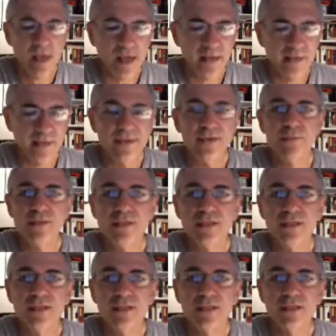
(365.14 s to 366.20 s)
And I think we
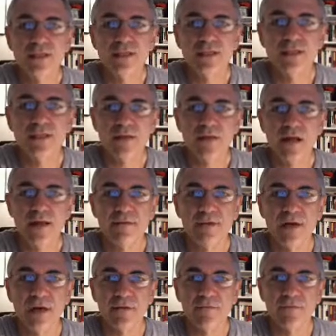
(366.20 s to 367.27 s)
see this in a lot of
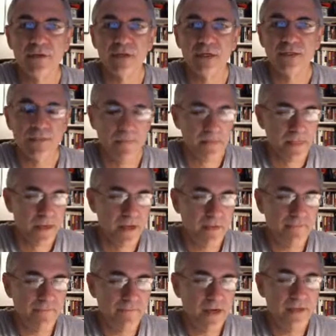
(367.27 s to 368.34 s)
conflicts.
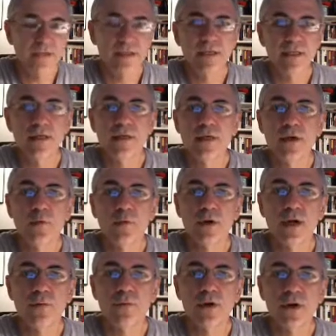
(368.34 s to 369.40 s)
And finally,
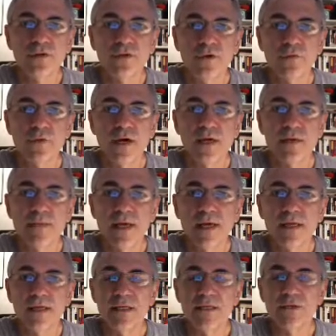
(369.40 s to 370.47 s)
what I would also
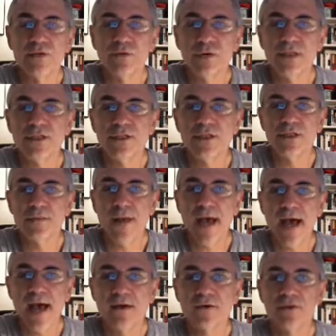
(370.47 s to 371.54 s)
recommend in tracing the
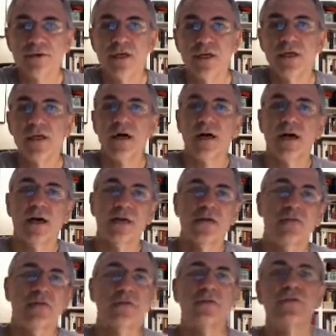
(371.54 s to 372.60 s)
patterns,
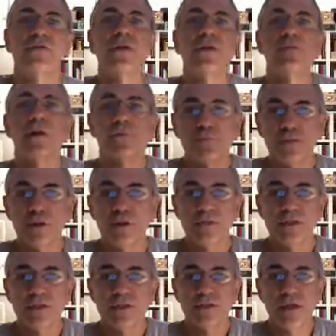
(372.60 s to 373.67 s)
you can see in my
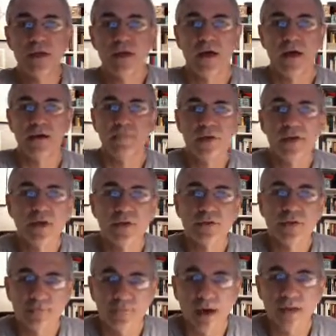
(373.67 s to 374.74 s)
previous
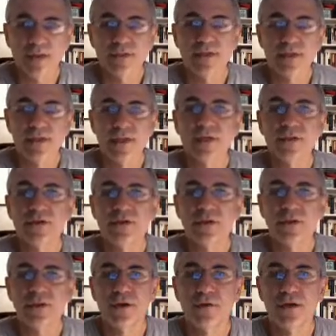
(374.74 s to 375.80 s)
videos on violentization
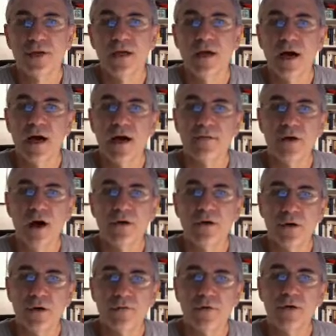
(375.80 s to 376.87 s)
theory, I've gone
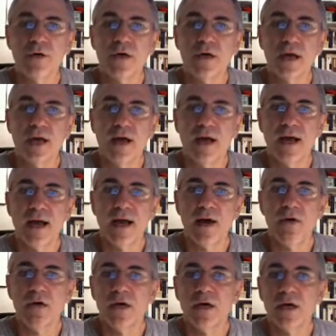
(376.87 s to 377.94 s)
over
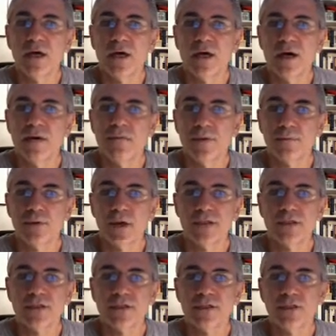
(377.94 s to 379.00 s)
how the
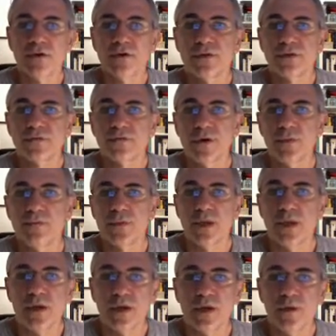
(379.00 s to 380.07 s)
process occurs from
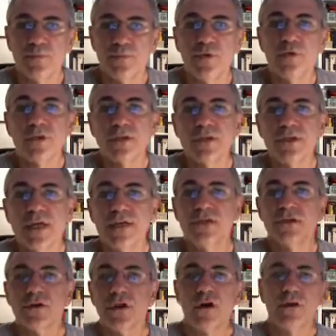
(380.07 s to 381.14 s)

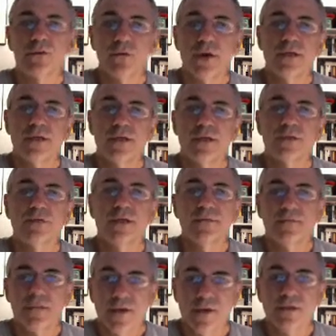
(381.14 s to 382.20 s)
brutalization all the way to
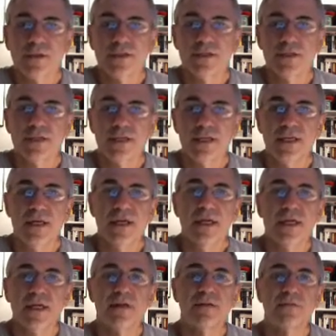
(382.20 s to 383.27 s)
extreme virulency
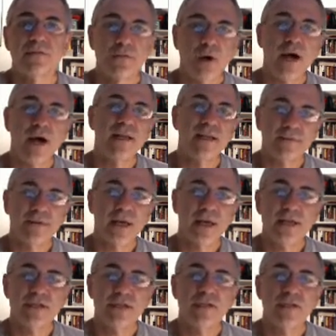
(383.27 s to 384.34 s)
in a variety of
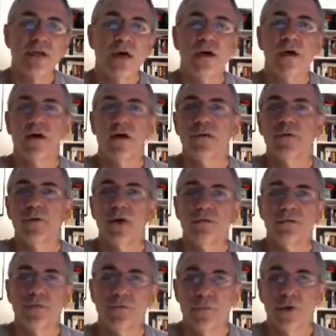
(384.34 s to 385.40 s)
cases, all the way
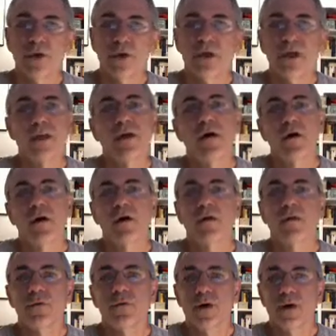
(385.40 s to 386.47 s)
from bullying
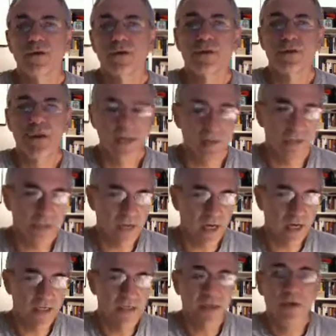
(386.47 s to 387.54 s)
all the way to
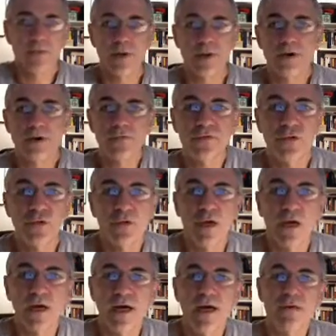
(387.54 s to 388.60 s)
genocide. But also
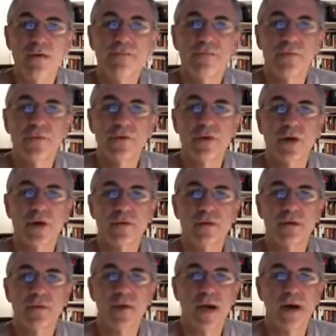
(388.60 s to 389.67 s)
I've talked
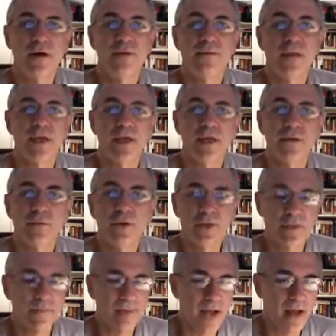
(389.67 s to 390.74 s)
about and
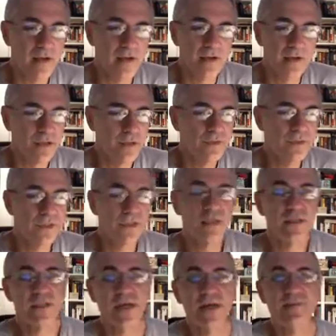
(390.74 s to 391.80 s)
written about
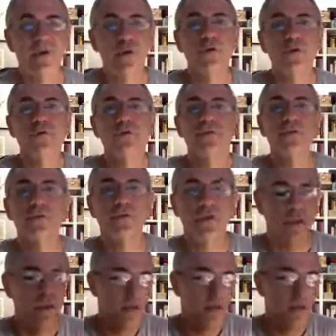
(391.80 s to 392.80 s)
using David Olson's